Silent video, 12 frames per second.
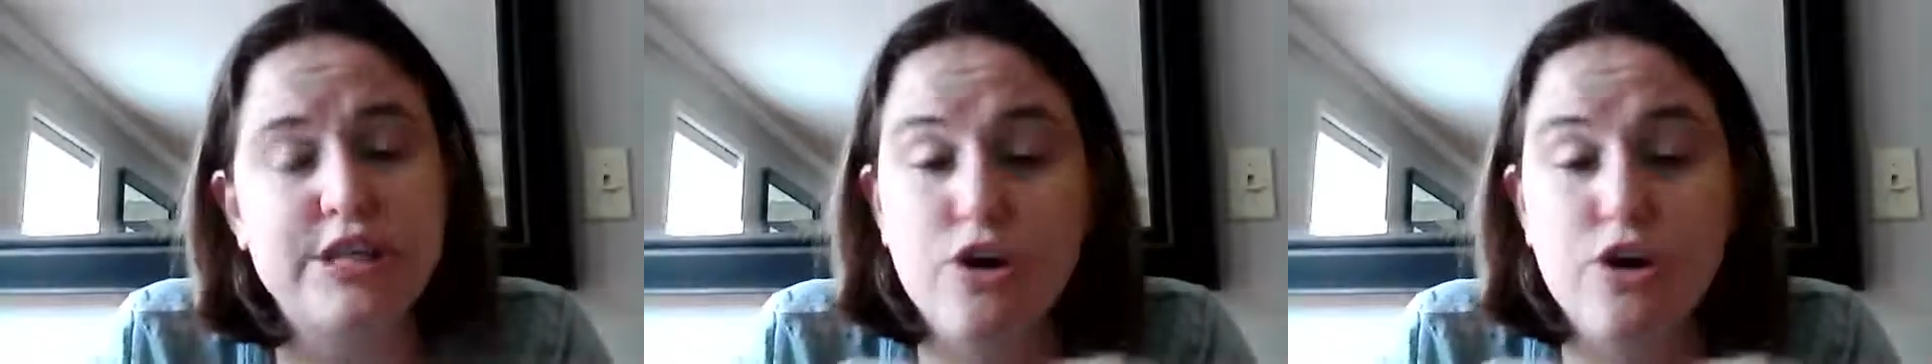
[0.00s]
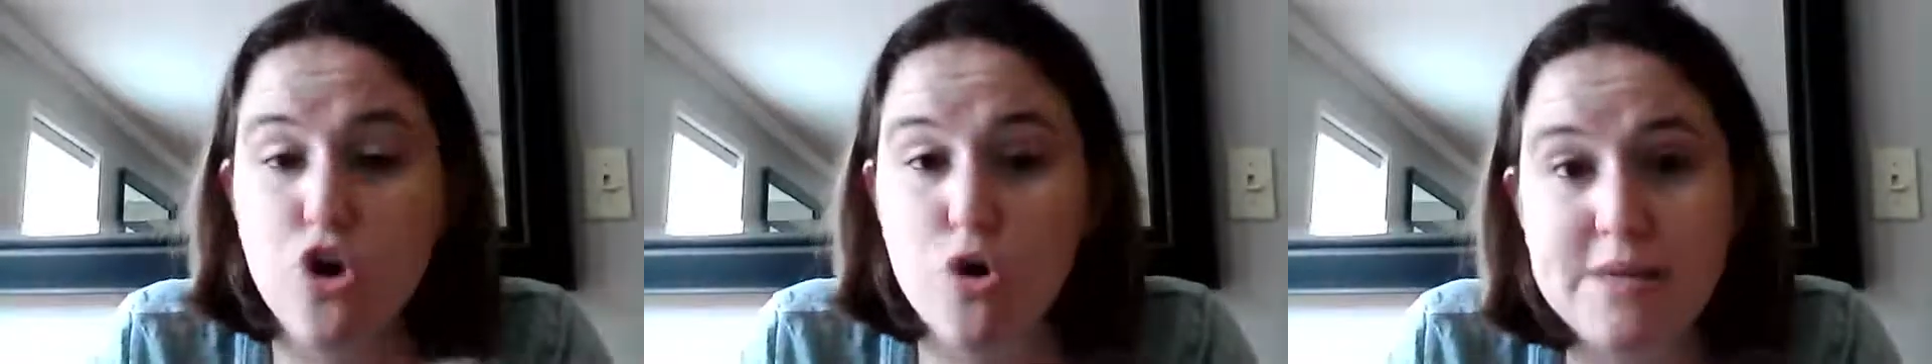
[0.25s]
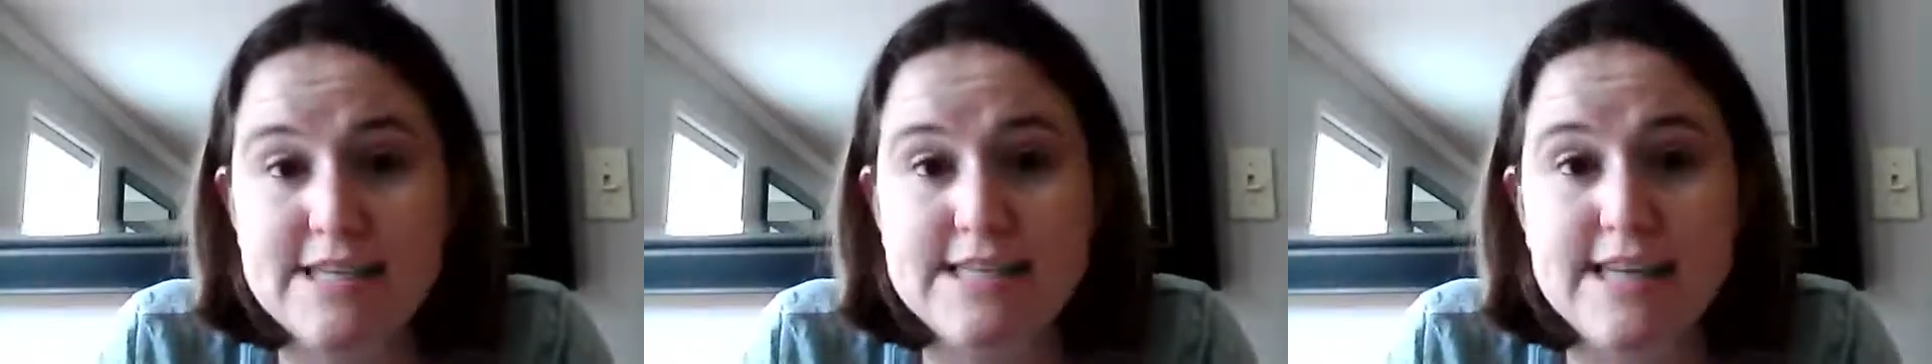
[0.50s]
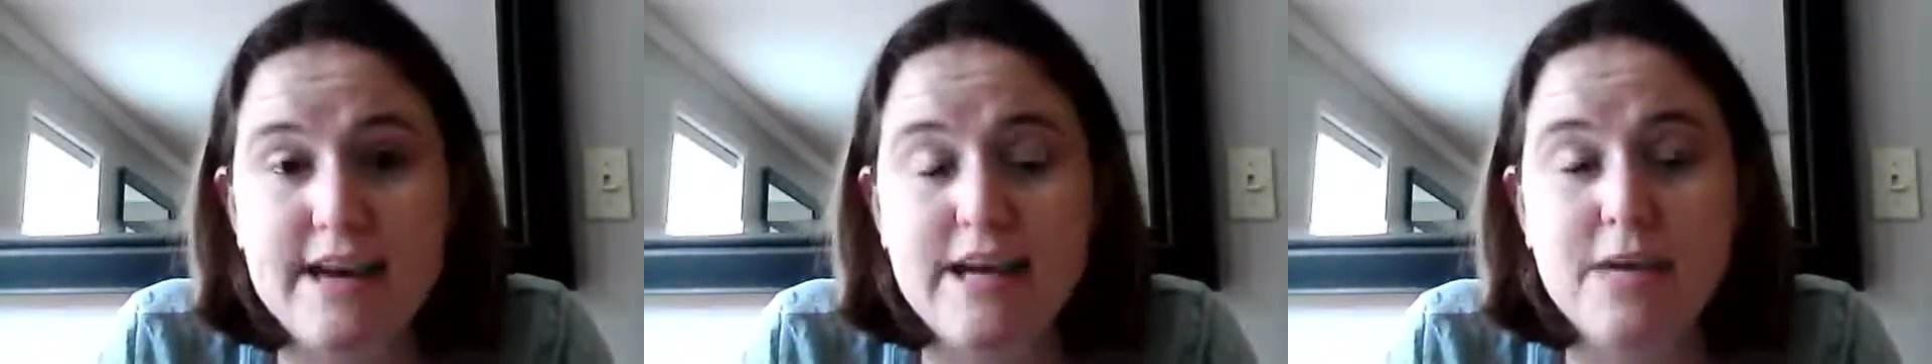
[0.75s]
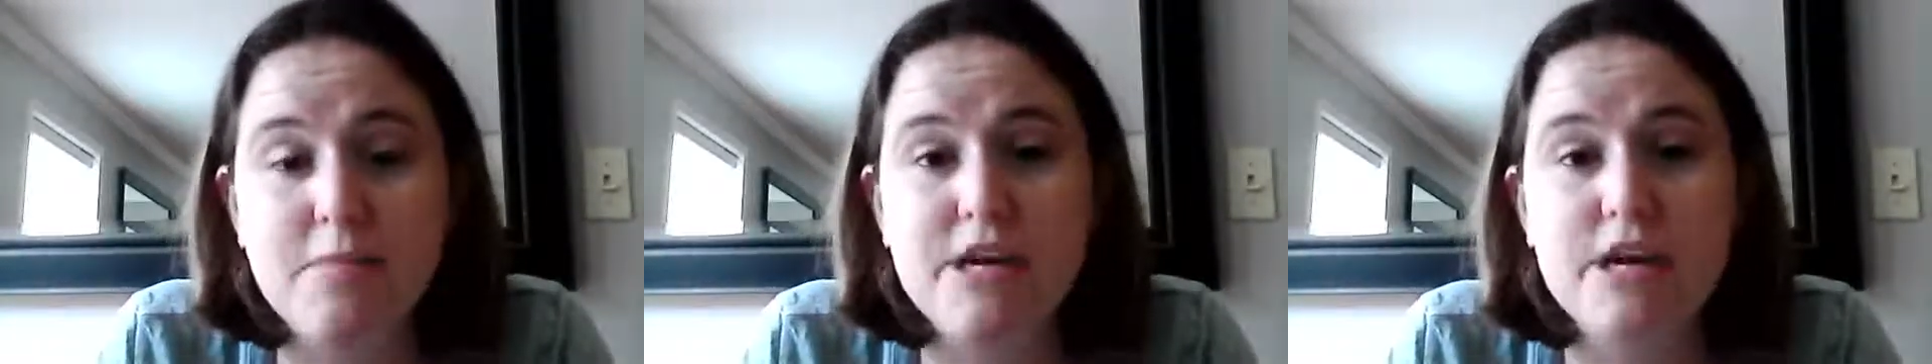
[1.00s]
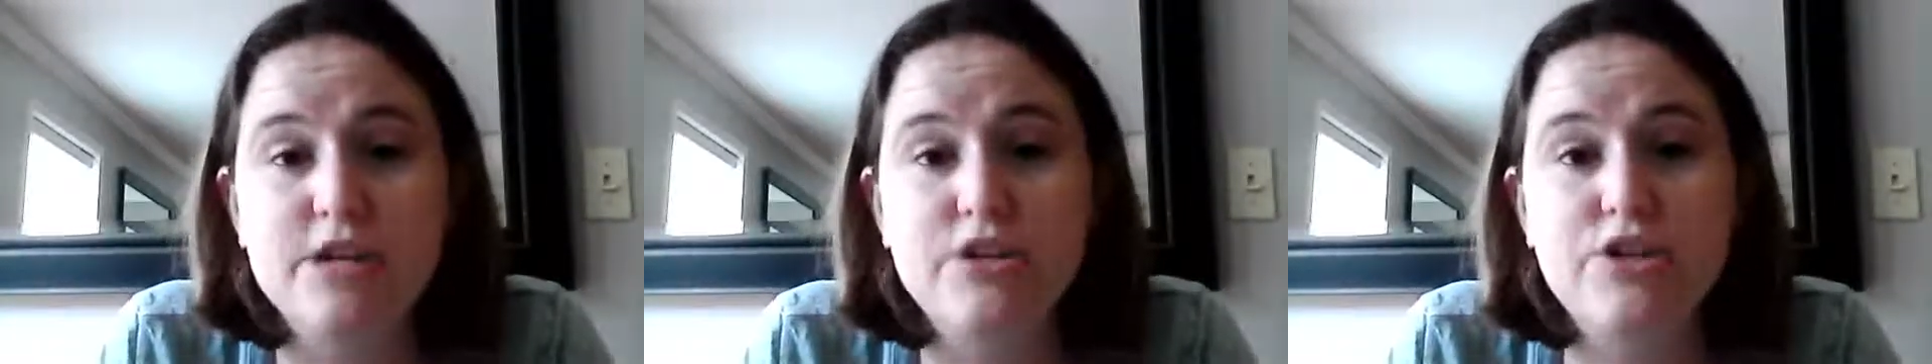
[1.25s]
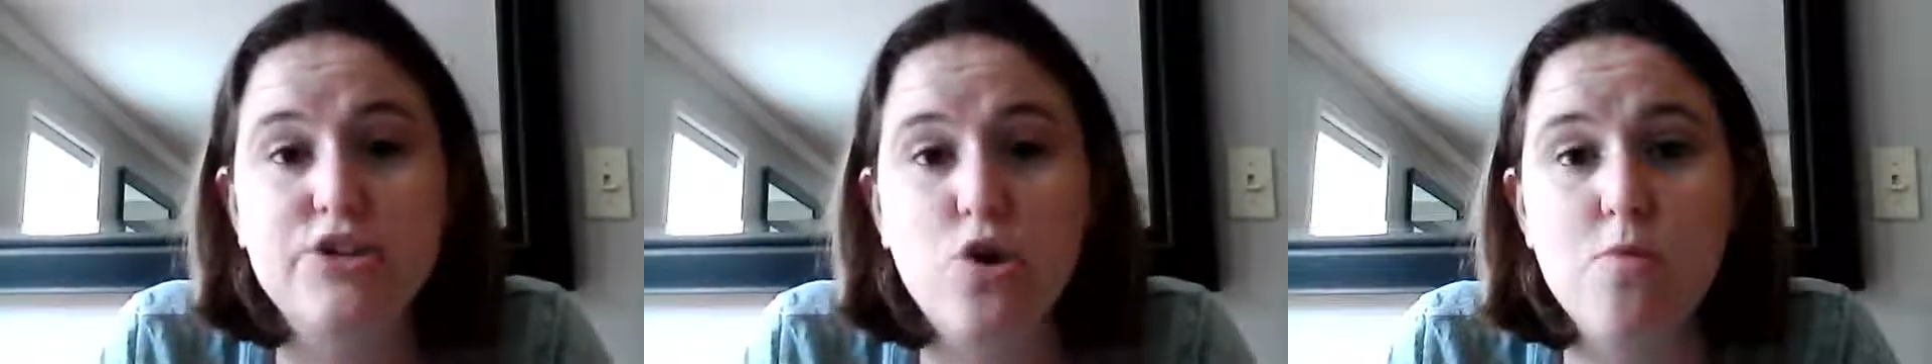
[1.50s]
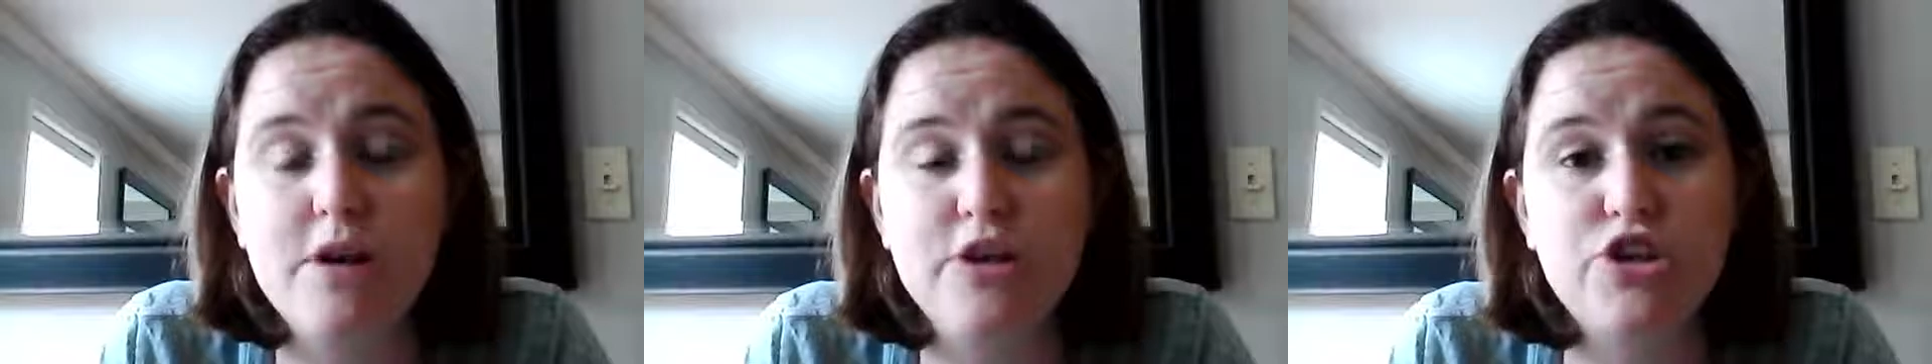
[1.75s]
an urban setting because so
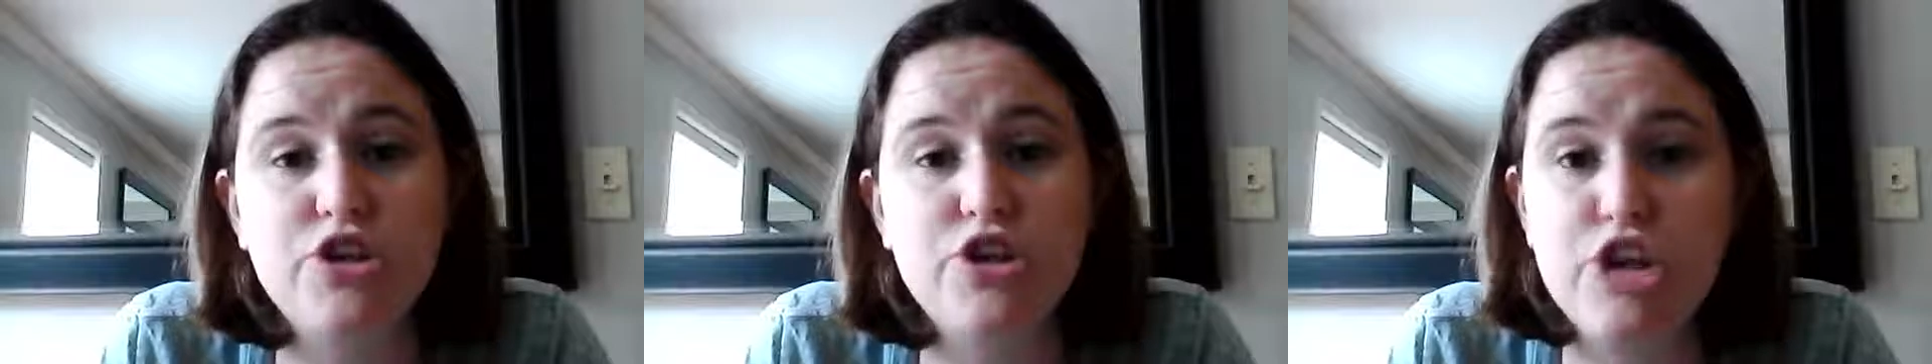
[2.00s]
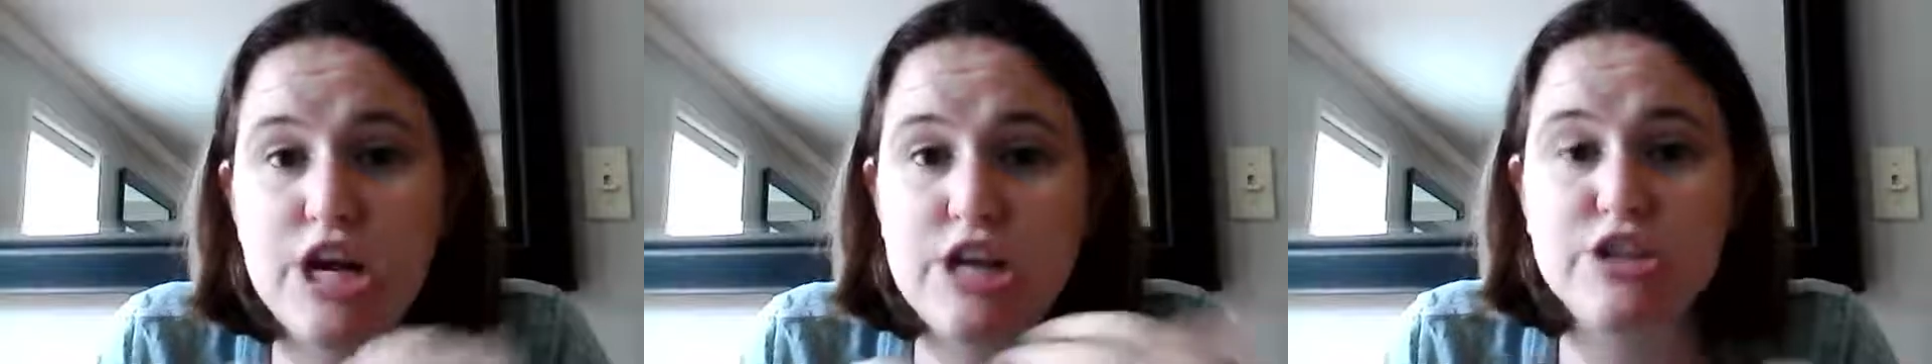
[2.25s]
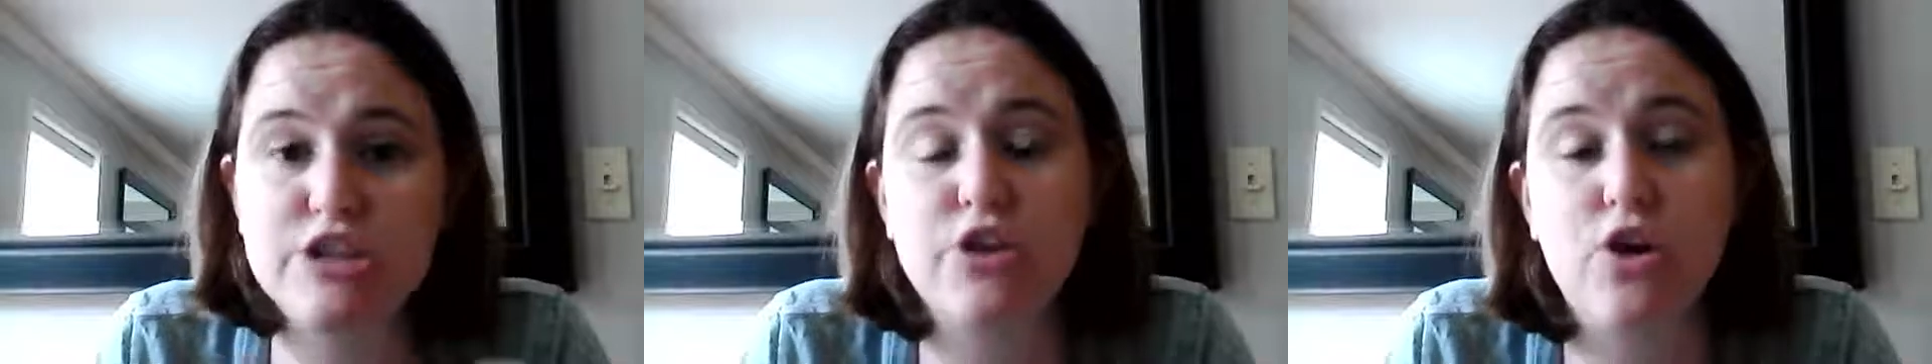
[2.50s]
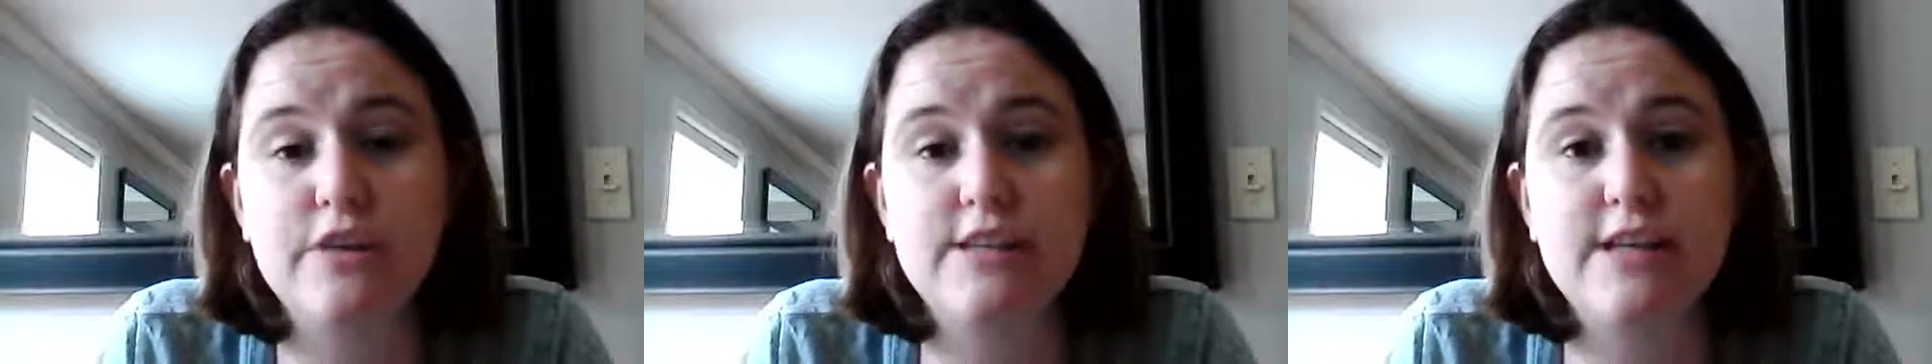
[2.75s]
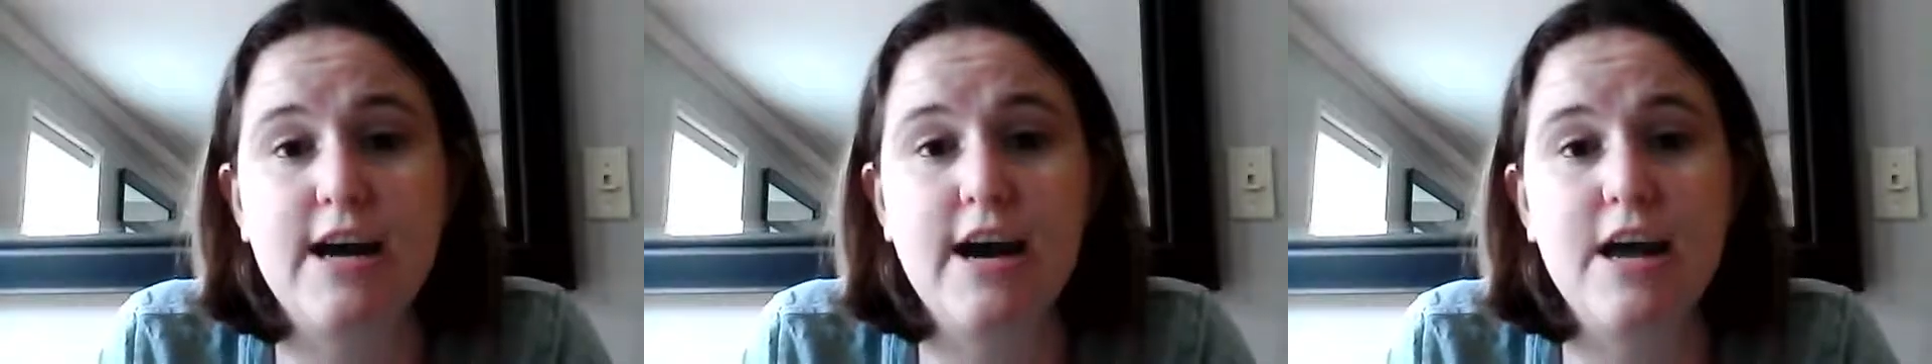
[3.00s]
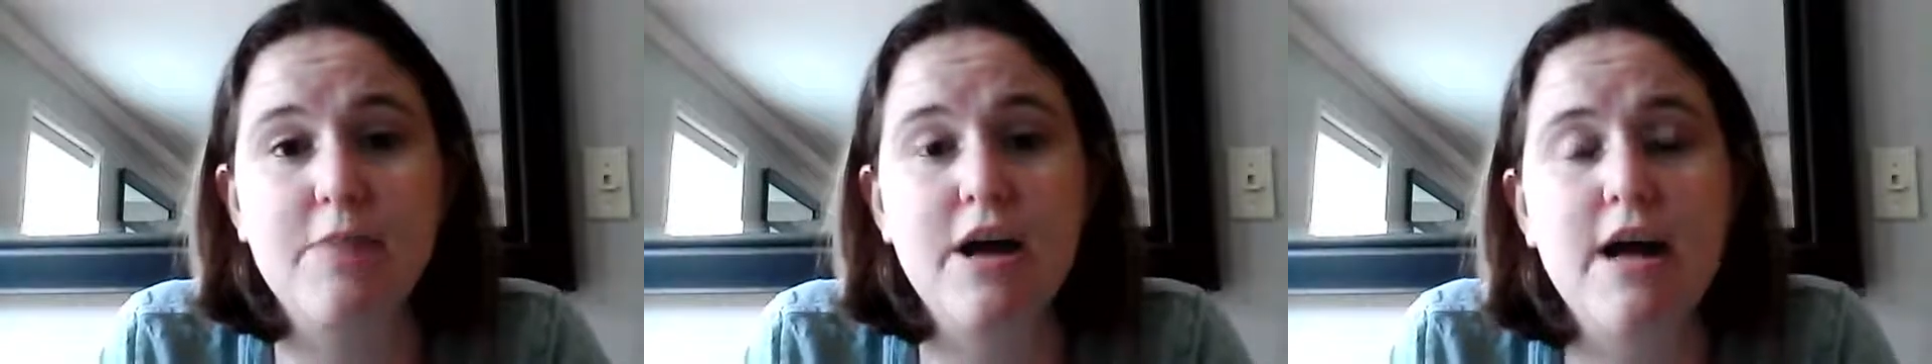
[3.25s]
much changes all the time.